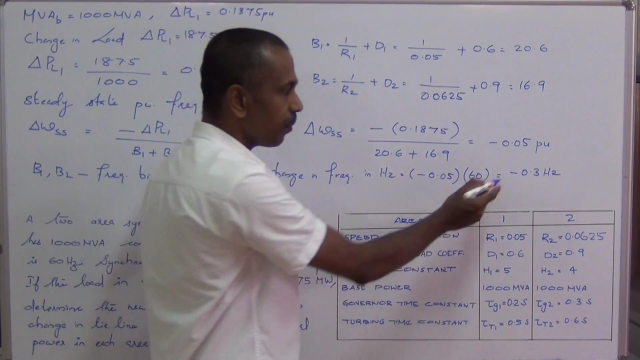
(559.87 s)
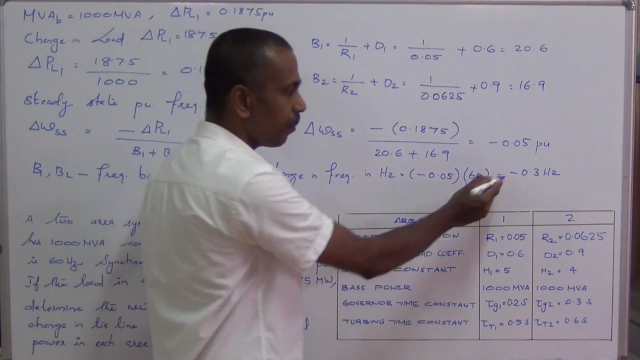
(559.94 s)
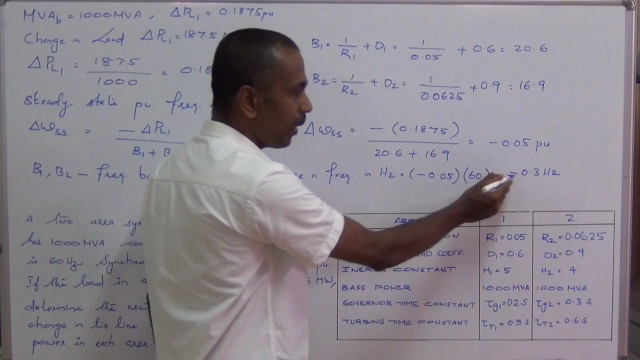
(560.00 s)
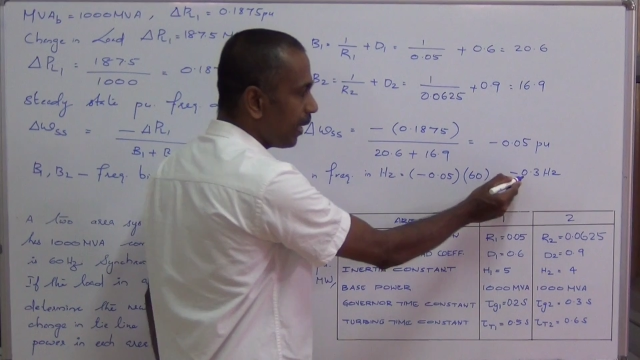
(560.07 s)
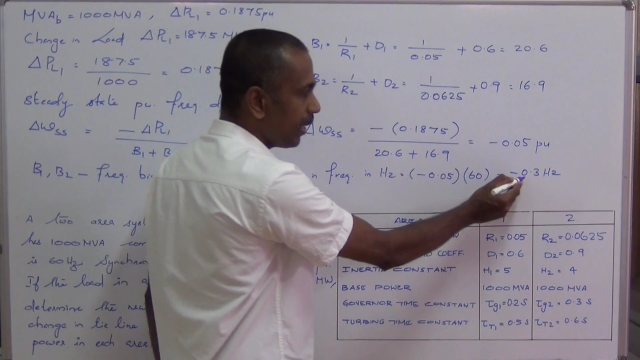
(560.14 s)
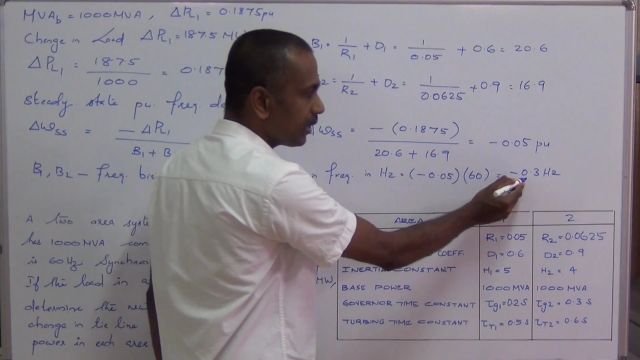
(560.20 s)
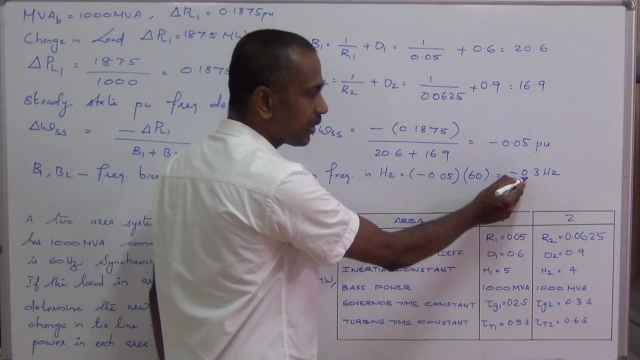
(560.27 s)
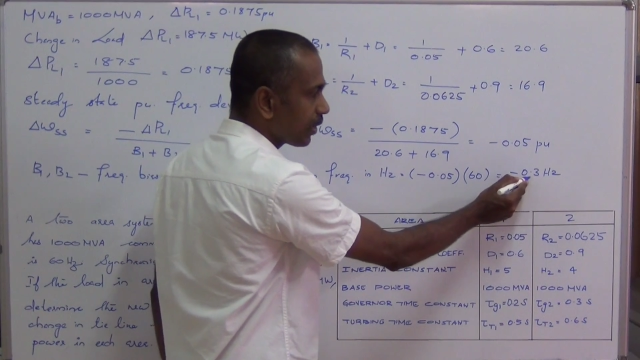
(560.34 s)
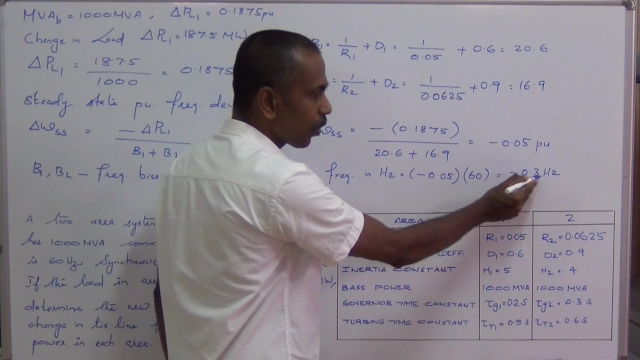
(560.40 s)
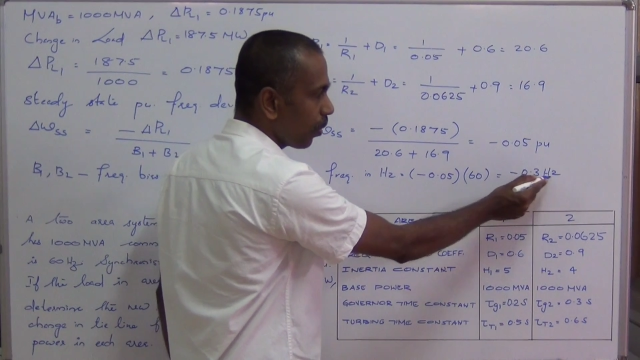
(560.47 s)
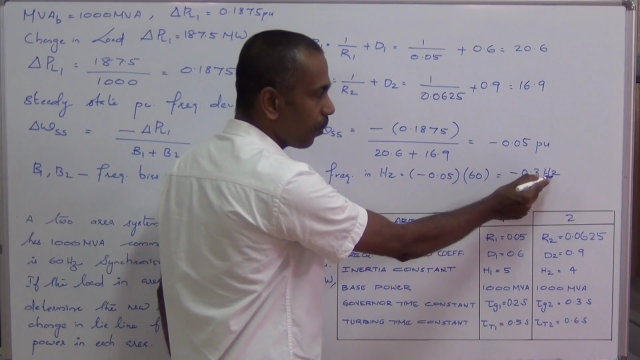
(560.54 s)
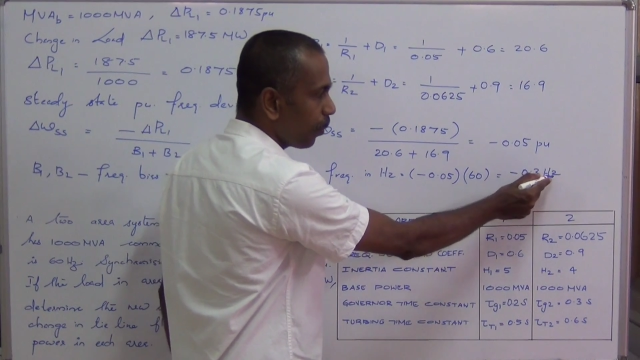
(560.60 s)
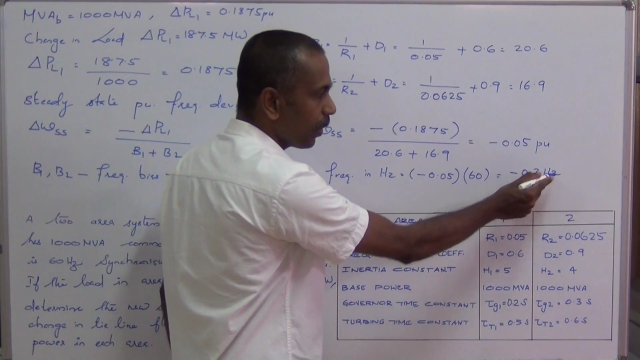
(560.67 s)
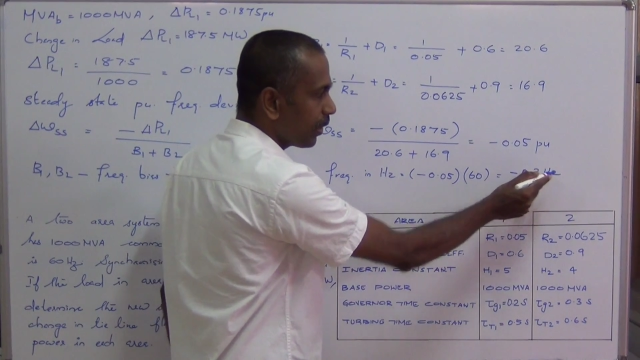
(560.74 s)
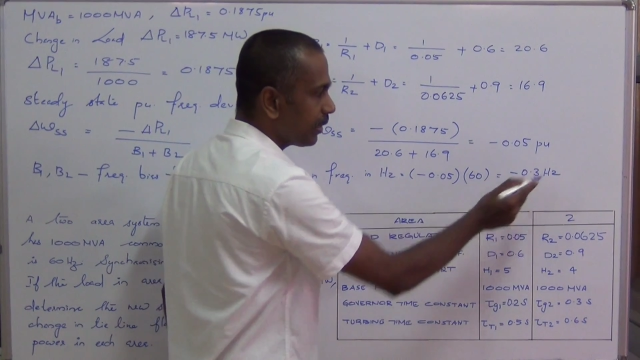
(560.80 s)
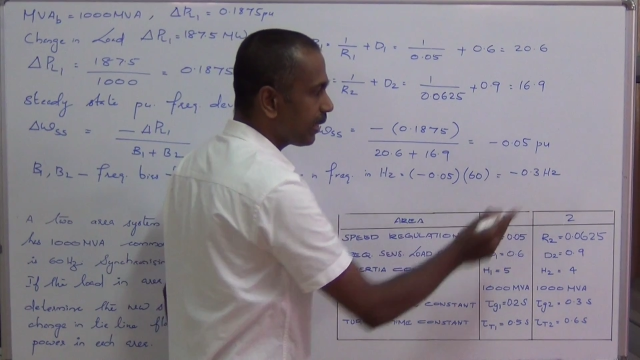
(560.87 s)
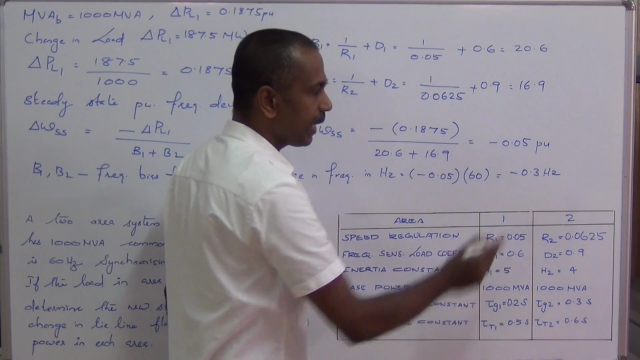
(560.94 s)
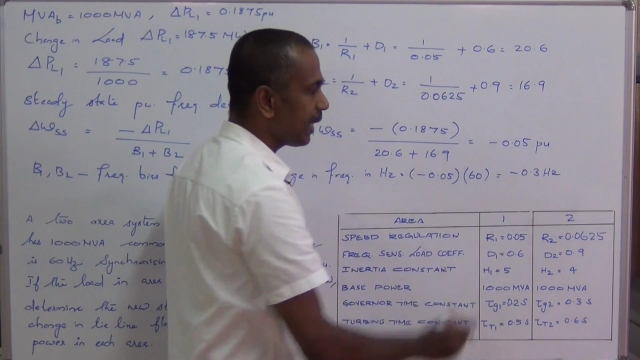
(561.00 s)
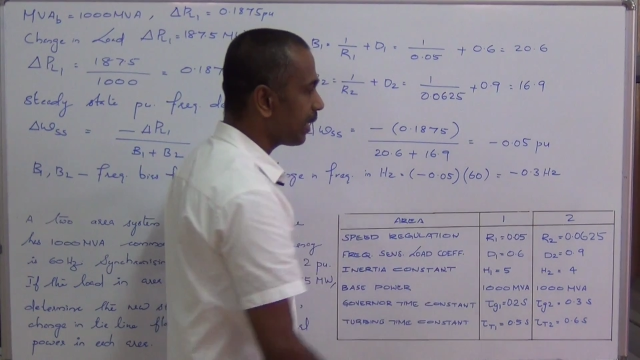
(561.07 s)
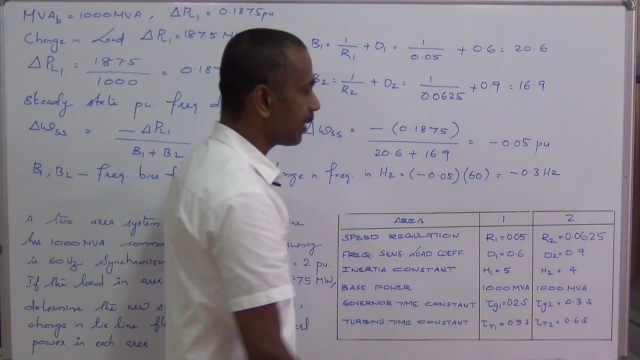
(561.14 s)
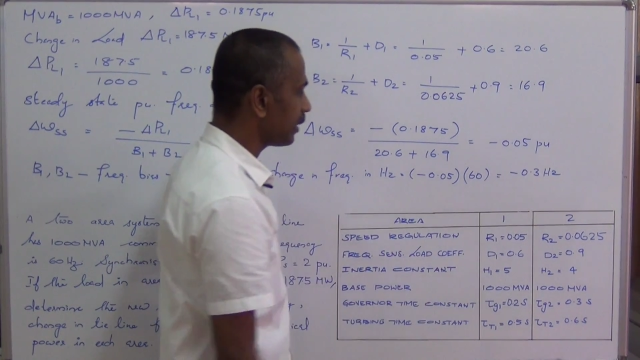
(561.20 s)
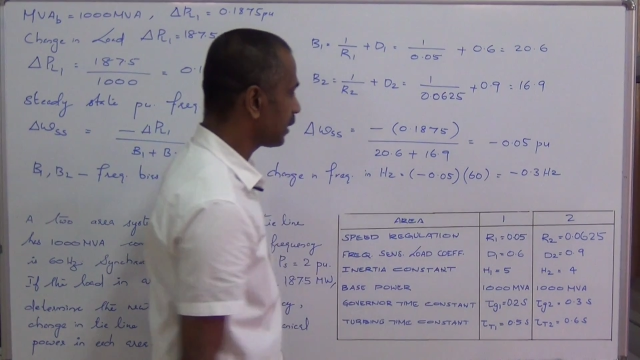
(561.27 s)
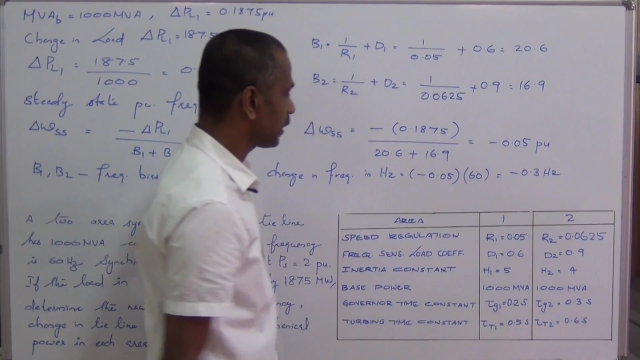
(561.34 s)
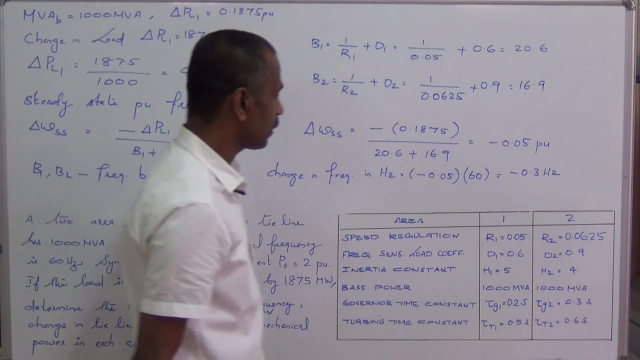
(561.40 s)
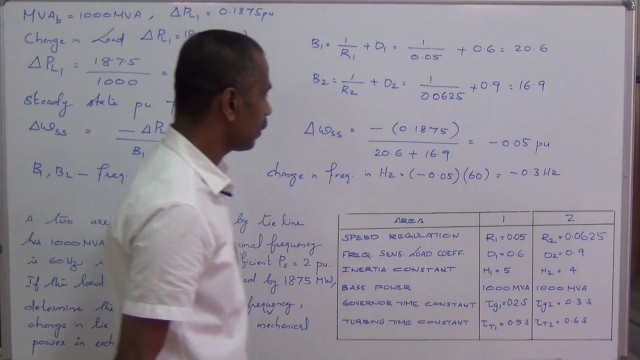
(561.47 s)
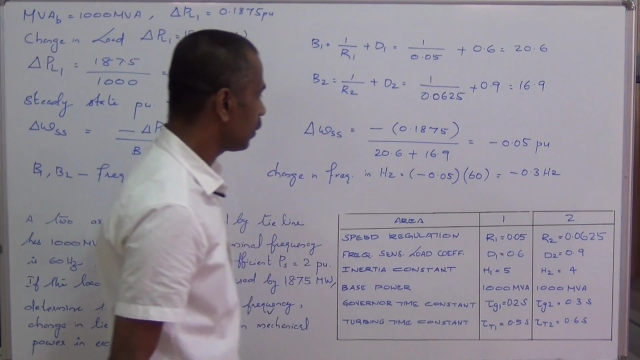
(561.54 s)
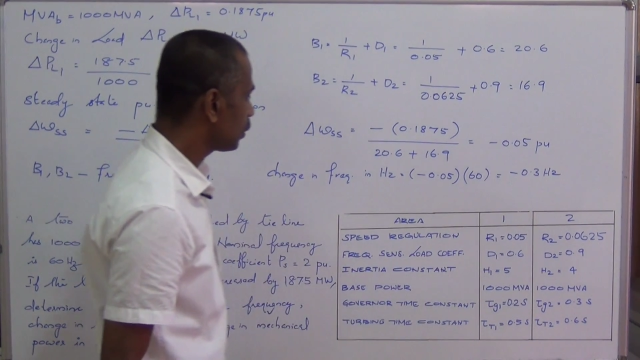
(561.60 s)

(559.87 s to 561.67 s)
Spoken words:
minus 0.3 Hertz.